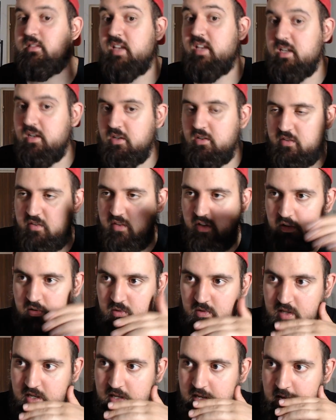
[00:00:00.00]
taken
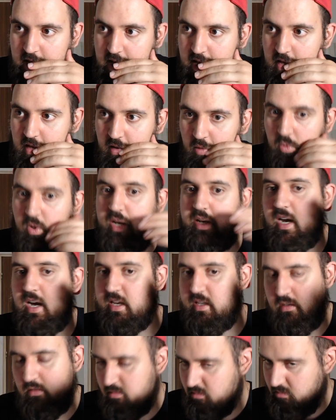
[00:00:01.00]
seriously. When
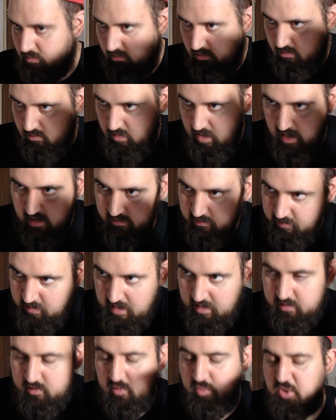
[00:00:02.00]
I have
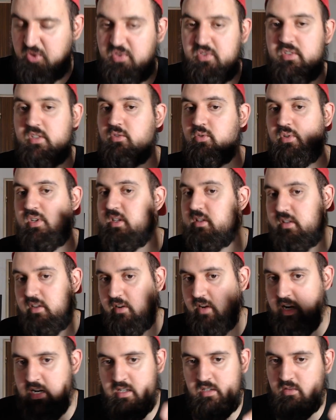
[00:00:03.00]
had the opportunity to
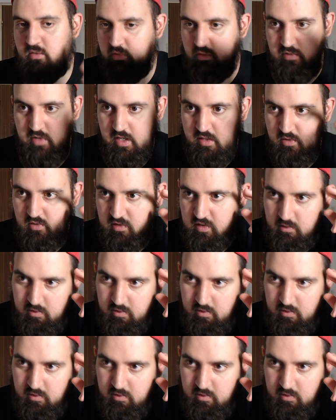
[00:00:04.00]
interact variously